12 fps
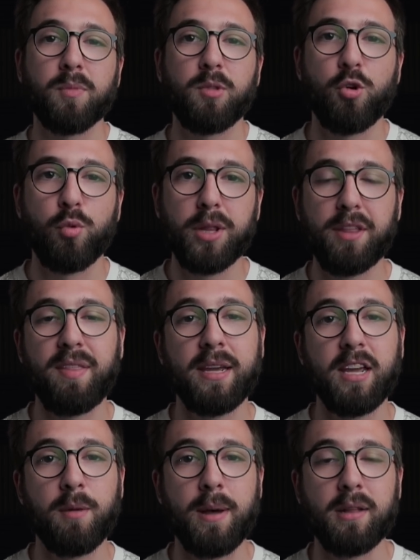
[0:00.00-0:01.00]
They're really
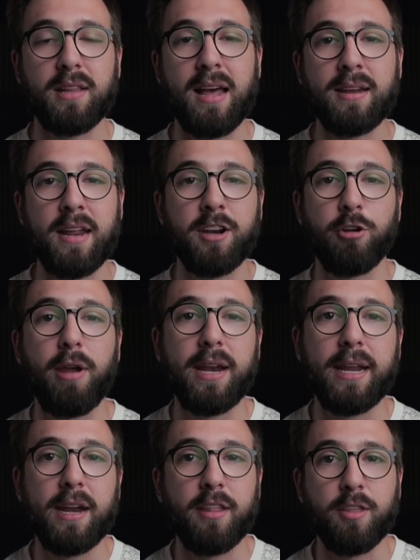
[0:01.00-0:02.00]
thinking about that and
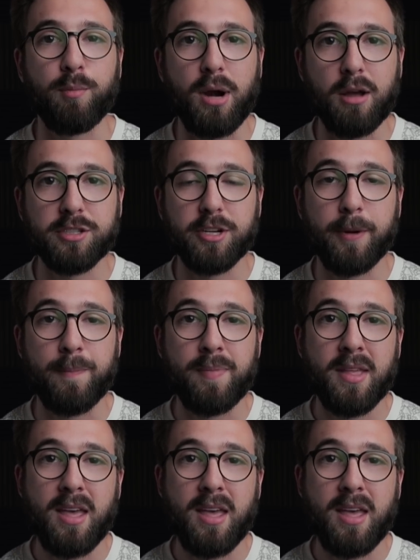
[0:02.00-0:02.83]
integrating it into the browser,